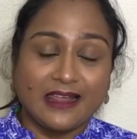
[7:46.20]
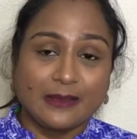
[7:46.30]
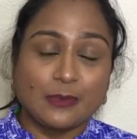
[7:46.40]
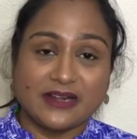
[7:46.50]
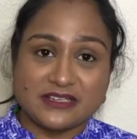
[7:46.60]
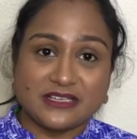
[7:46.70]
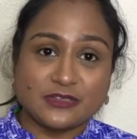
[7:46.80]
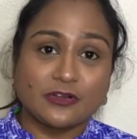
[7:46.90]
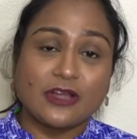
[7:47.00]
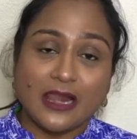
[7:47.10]
like
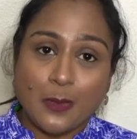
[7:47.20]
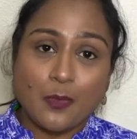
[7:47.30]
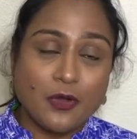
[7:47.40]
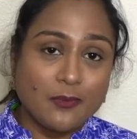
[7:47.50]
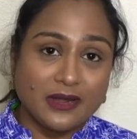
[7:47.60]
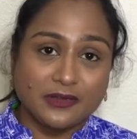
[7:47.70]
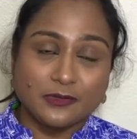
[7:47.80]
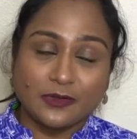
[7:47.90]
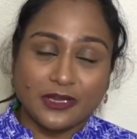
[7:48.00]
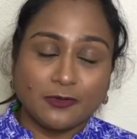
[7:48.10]
purchase on Colourpop but you
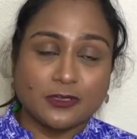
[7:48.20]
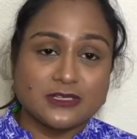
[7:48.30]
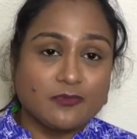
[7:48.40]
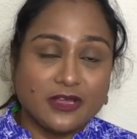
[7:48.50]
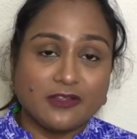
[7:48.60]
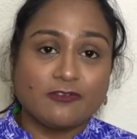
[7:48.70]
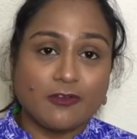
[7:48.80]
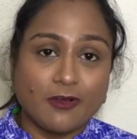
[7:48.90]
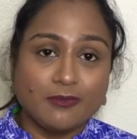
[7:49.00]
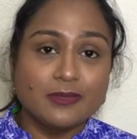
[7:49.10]
know it was a very
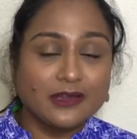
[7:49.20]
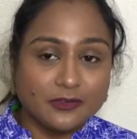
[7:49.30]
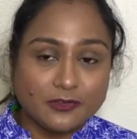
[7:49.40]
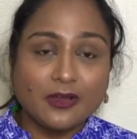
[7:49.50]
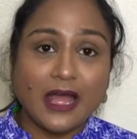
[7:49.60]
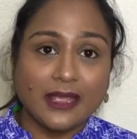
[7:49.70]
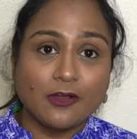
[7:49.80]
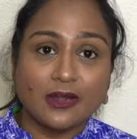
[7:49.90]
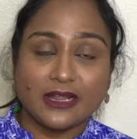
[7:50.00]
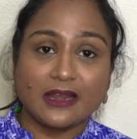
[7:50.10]
flop but you know I
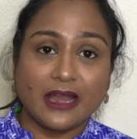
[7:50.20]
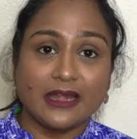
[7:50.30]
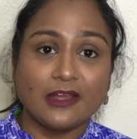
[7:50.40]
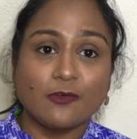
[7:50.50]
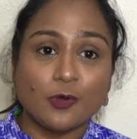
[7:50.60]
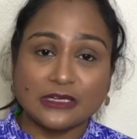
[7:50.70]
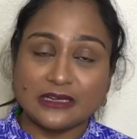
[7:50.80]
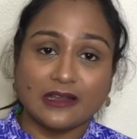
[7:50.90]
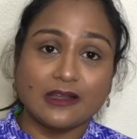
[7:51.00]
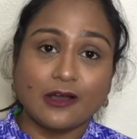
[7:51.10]
got an idea what
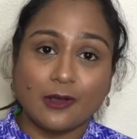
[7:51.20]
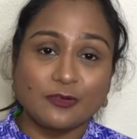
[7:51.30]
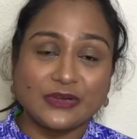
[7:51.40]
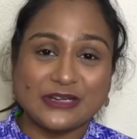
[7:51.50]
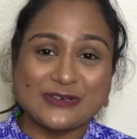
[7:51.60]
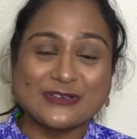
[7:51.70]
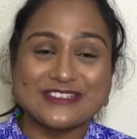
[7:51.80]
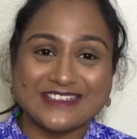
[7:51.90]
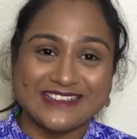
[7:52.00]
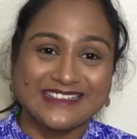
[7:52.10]
color how it
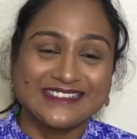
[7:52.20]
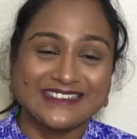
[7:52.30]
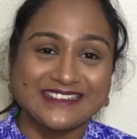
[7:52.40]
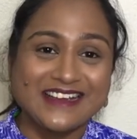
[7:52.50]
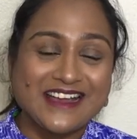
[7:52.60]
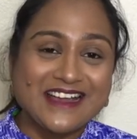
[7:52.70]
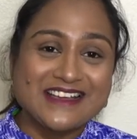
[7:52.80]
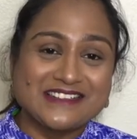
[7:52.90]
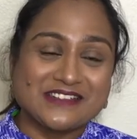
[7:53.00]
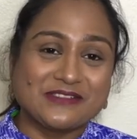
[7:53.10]
looks
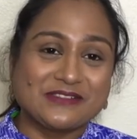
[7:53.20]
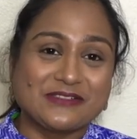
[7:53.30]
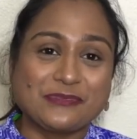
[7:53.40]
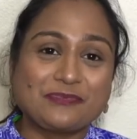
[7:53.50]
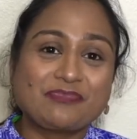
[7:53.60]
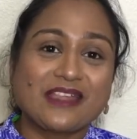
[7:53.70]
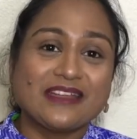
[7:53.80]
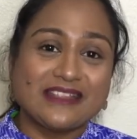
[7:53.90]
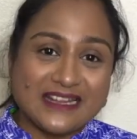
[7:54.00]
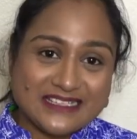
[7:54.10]
so
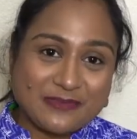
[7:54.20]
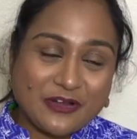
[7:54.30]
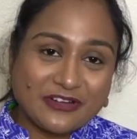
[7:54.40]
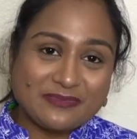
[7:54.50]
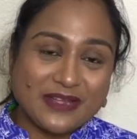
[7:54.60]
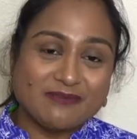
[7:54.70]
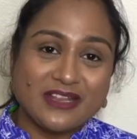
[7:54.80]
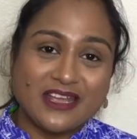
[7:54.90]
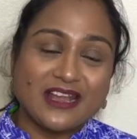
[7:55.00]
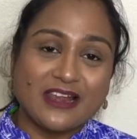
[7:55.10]
that's about my
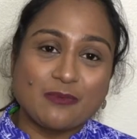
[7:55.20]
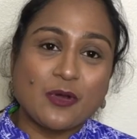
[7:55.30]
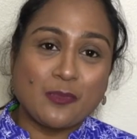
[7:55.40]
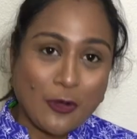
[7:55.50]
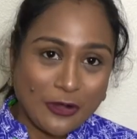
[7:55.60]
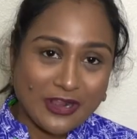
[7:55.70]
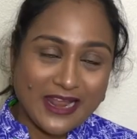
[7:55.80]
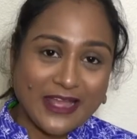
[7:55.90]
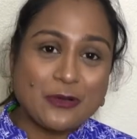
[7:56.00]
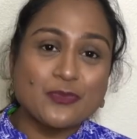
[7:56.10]
mini Colourpop haul.
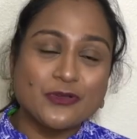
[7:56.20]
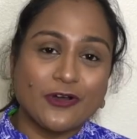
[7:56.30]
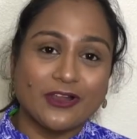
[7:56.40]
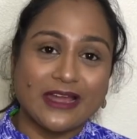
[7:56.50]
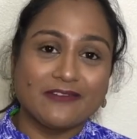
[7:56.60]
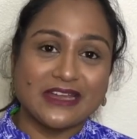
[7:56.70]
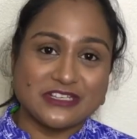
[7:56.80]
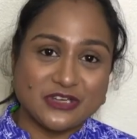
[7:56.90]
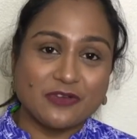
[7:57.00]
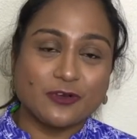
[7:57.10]
I hope you all have
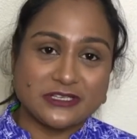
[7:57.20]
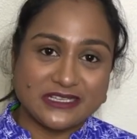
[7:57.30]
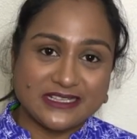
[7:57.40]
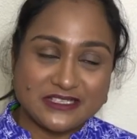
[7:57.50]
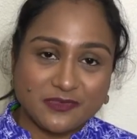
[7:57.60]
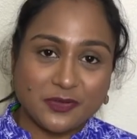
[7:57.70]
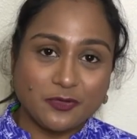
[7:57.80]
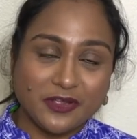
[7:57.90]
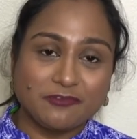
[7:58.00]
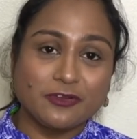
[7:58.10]
enjoyed watching this
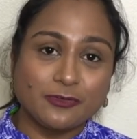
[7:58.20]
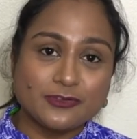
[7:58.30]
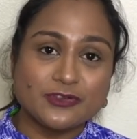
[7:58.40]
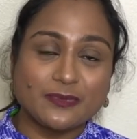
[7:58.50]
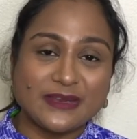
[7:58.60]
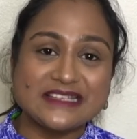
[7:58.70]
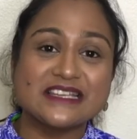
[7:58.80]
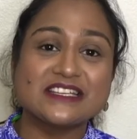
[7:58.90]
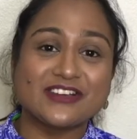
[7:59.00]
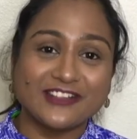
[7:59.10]
video. If you do so, please
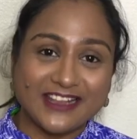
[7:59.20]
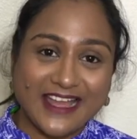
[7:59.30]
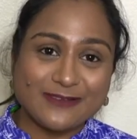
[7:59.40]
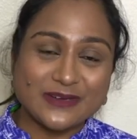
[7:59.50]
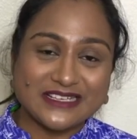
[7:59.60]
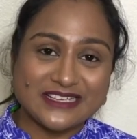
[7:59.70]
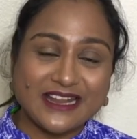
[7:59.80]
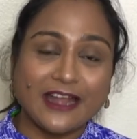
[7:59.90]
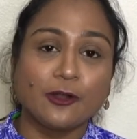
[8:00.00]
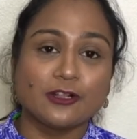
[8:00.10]
hit on the like
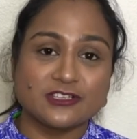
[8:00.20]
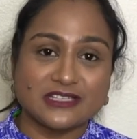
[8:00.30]
button and also